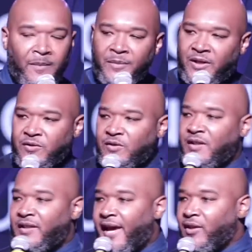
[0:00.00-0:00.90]
Because you
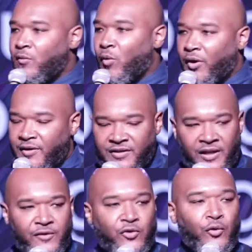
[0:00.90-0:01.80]
see, Daniel wanted to
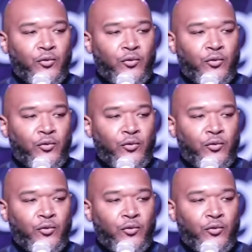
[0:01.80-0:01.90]
stay true